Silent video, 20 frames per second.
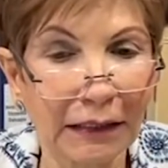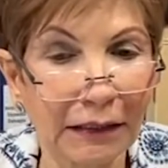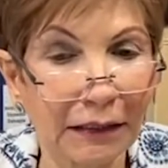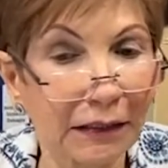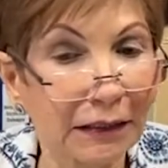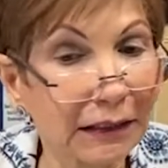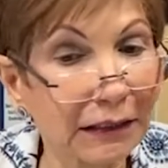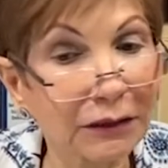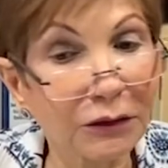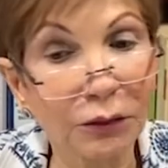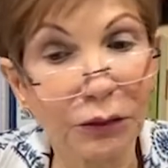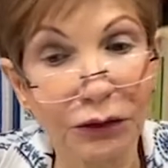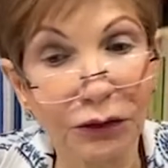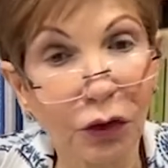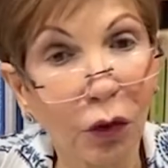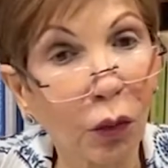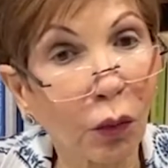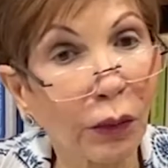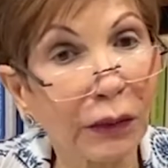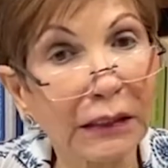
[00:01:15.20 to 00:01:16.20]
This was
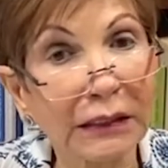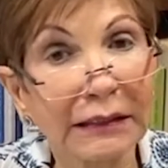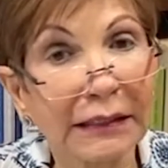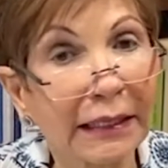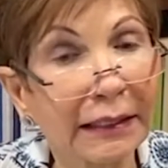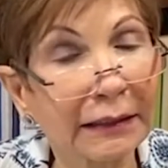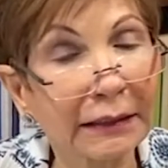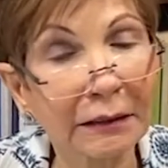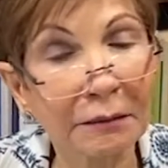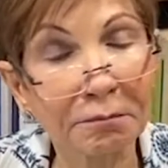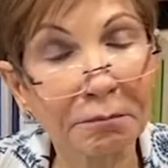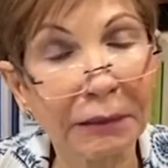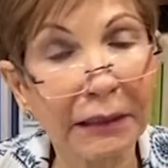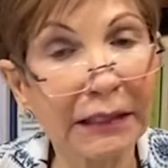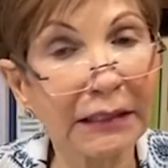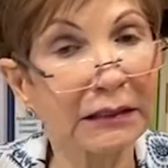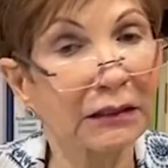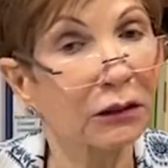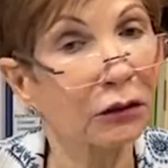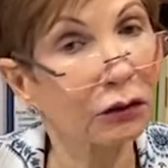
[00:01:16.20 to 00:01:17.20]
already taking
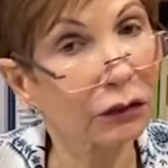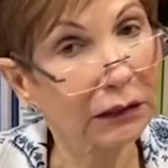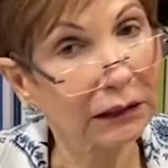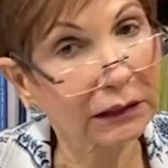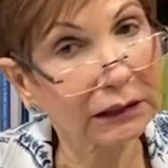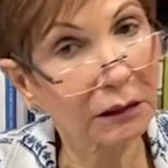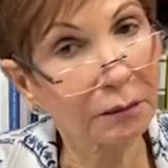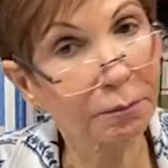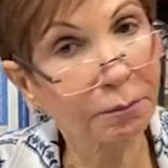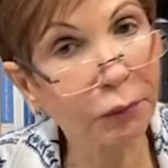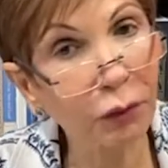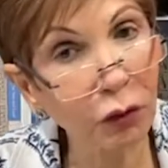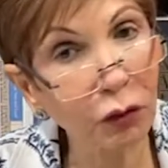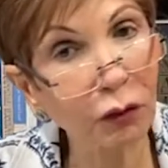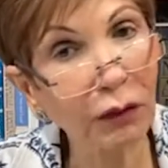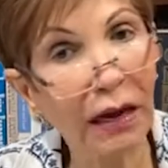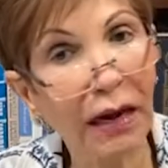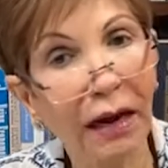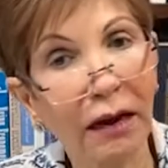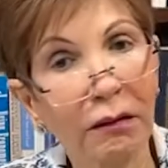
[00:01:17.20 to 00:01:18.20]
place. Look at the
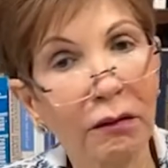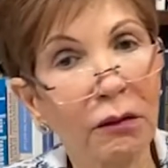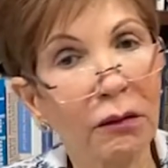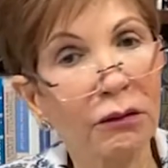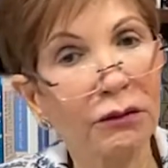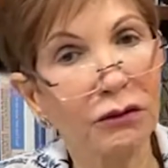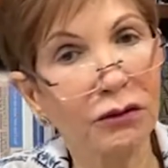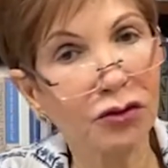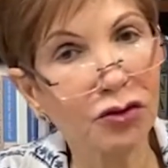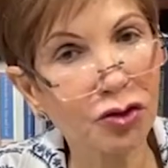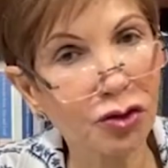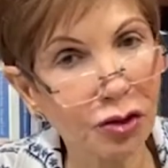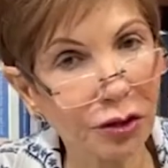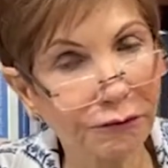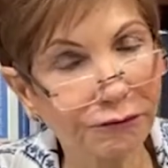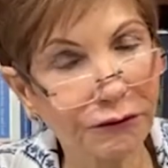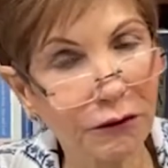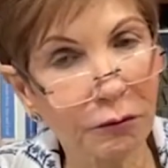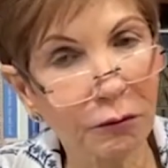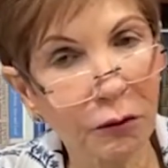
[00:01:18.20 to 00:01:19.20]
blue arrow, the
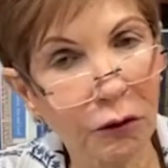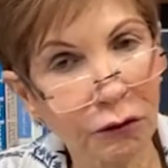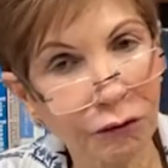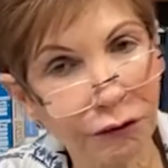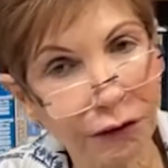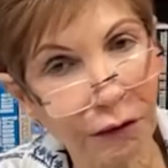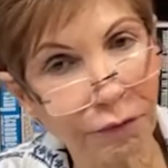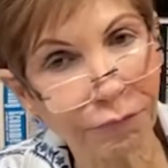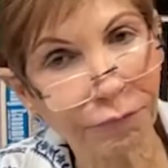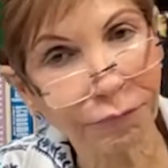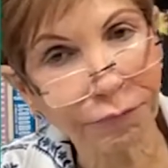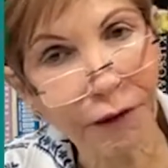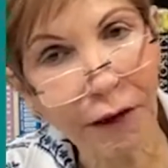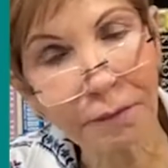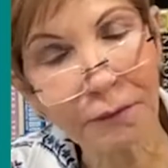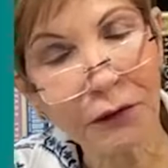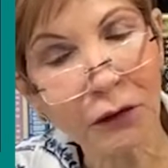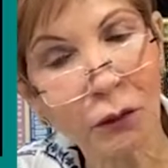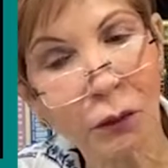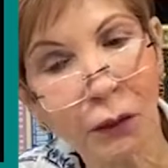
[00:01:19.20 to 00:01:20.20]
shift moving
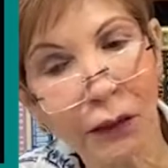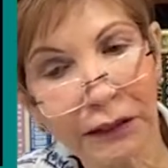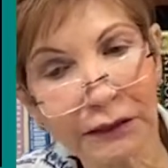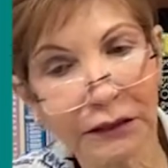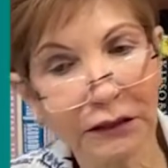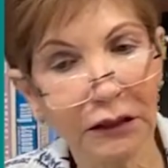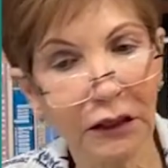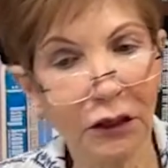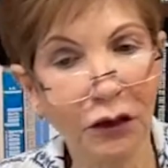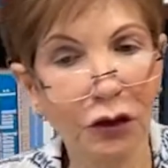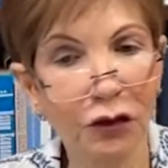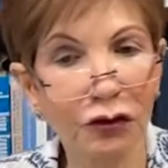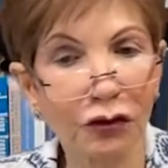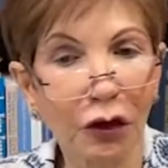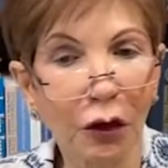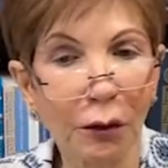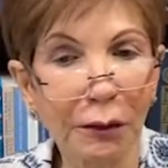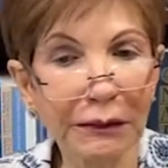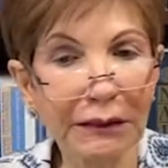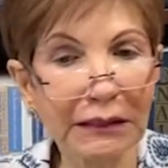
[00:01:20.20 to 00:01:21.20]
from the west
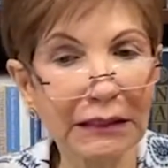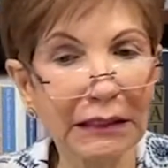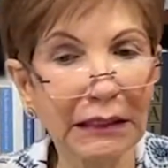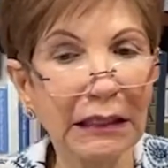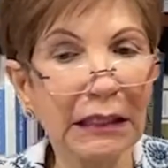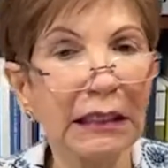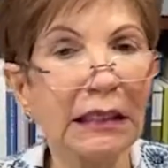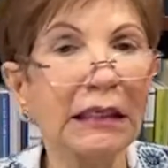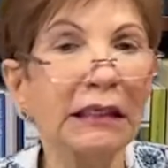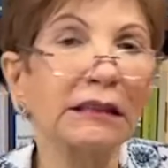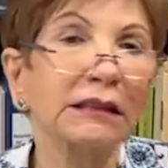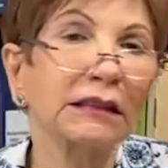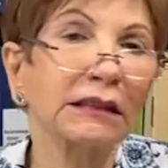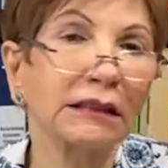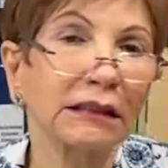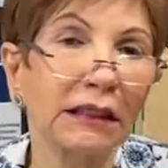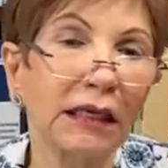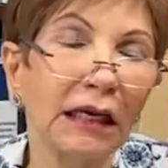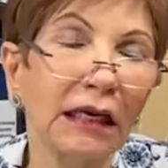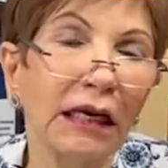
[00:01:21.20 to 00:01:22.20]
towards the
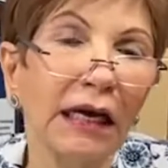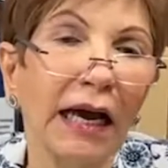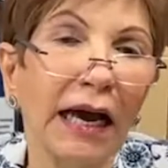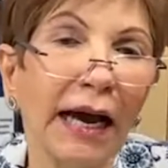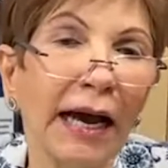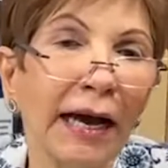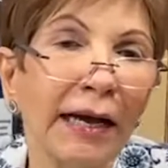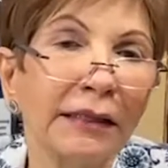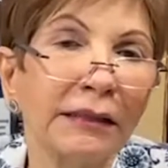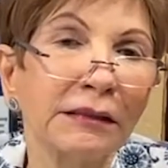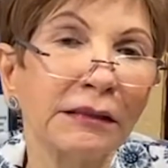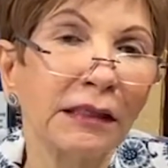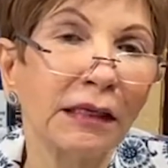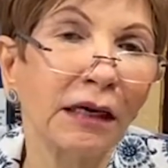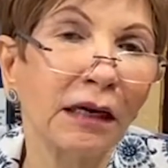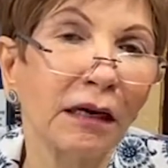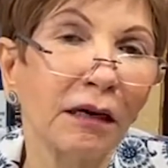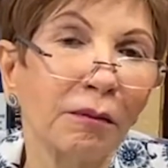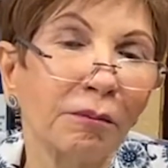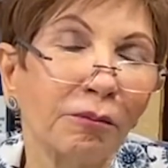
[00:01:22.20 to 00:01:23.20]
east, and
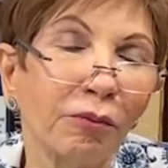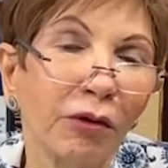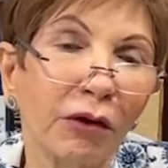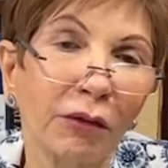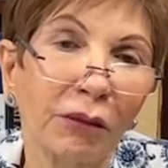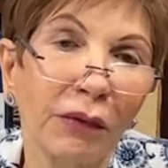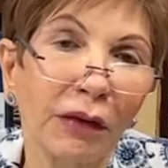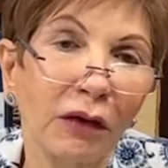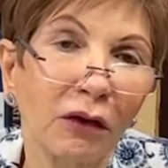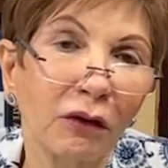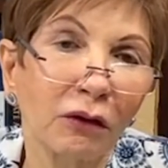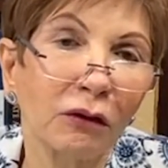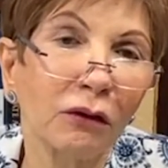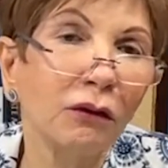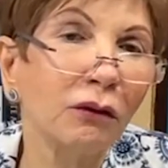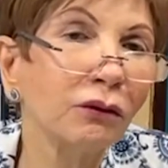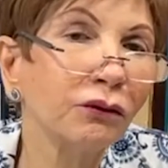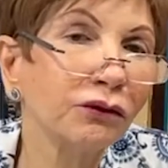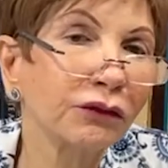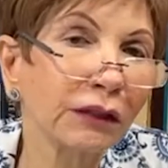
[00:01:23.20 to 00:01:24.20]
Puerto Rico
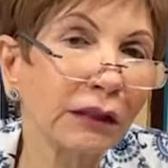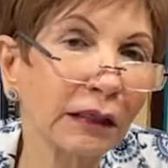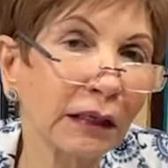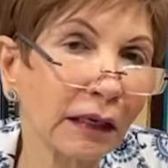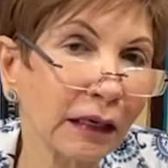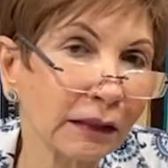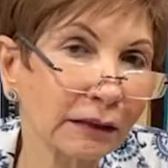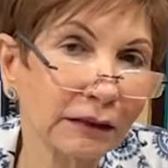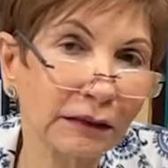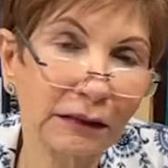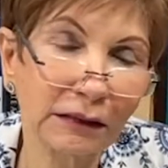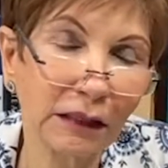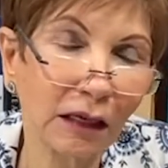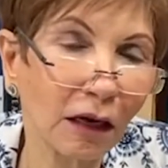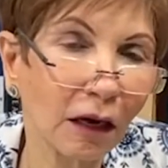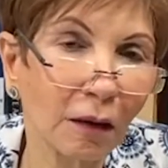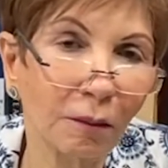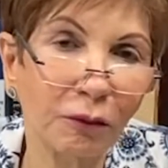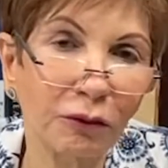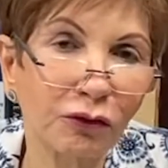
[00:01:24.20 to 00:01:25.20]
losing its
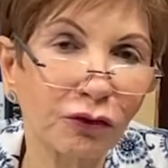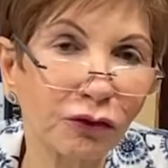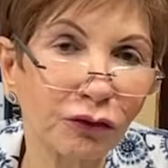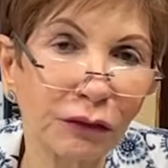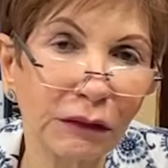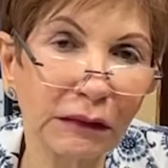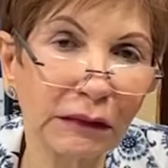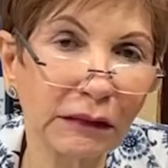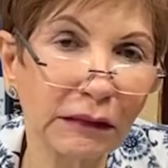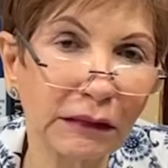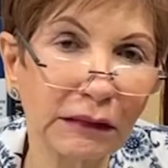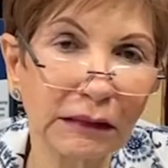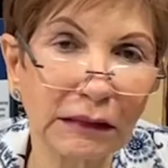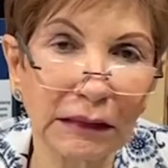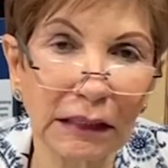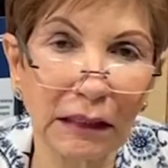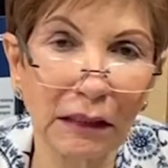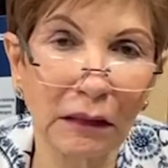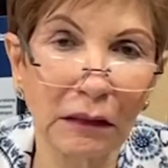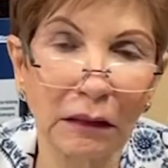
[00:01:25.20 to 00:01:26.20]
opportunities
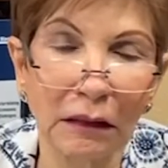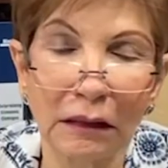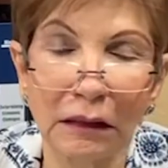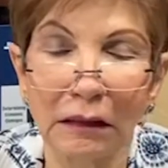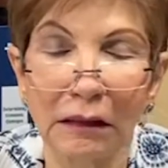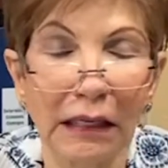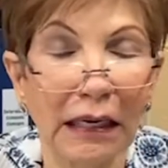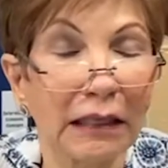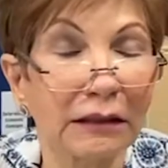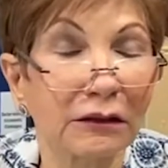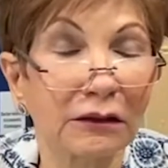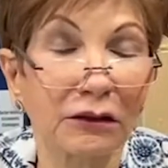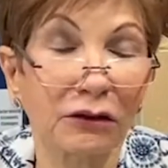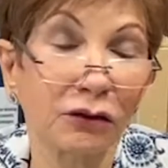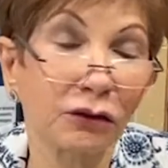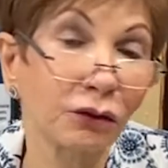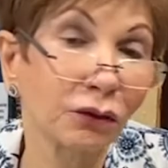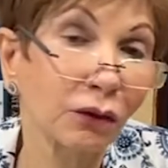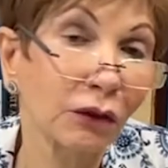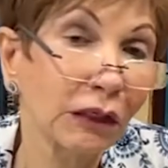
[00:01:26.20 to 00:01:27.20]
as
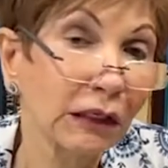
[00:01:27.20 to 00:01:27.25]
to